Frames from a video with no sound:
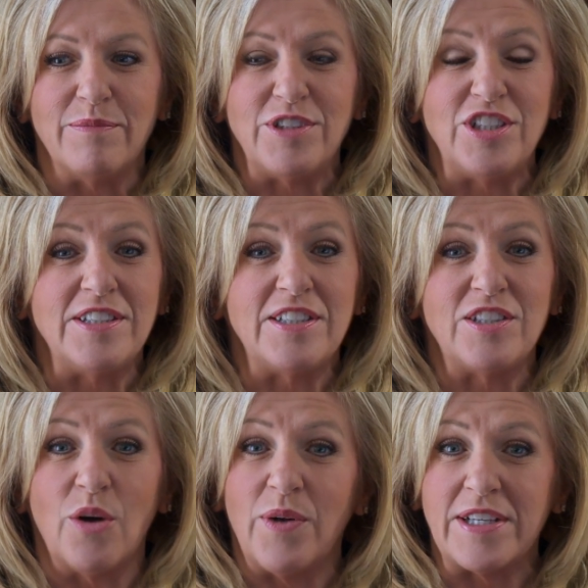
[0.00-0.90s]
She's
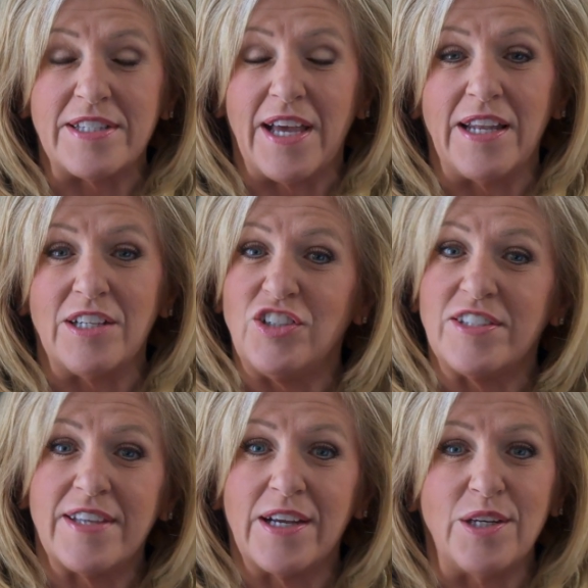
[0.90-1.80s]
so excited.
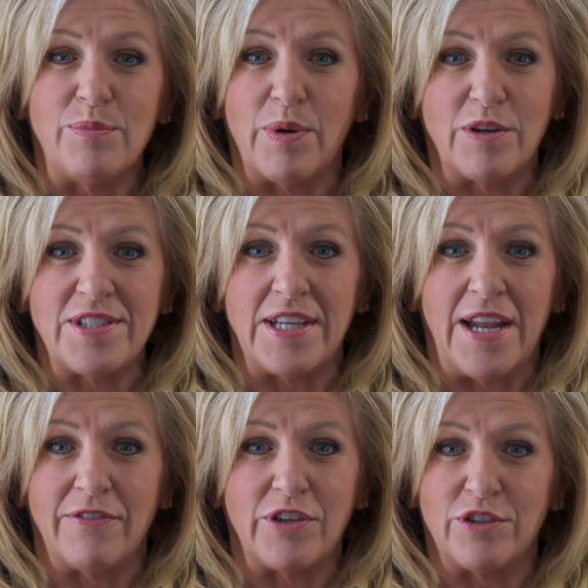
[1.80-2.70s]
She's like a new person
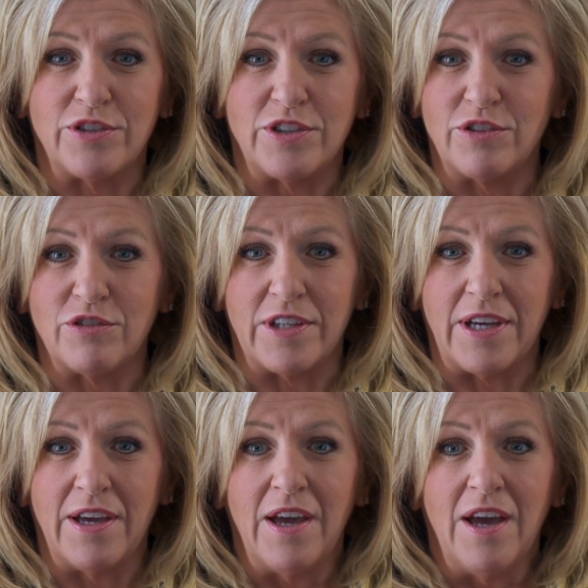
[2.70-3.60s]
after her
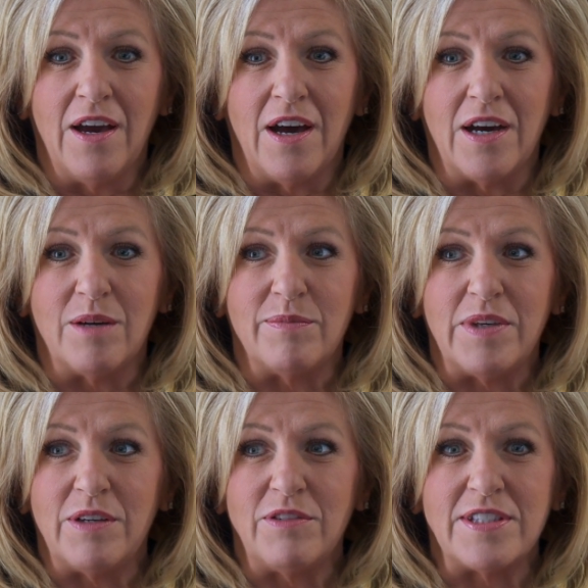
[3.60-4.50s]
surgery.
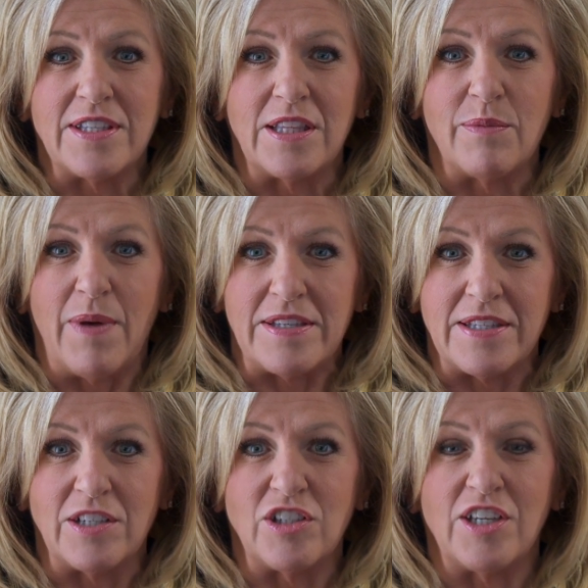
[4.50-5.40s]
It was like the best
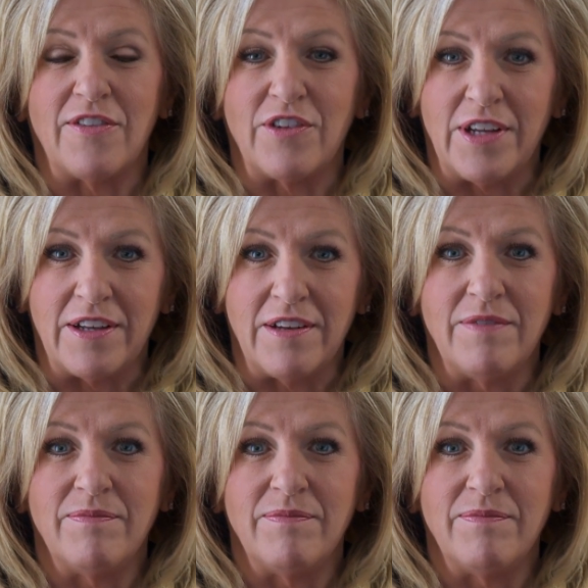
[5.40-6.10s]
thing she ever did.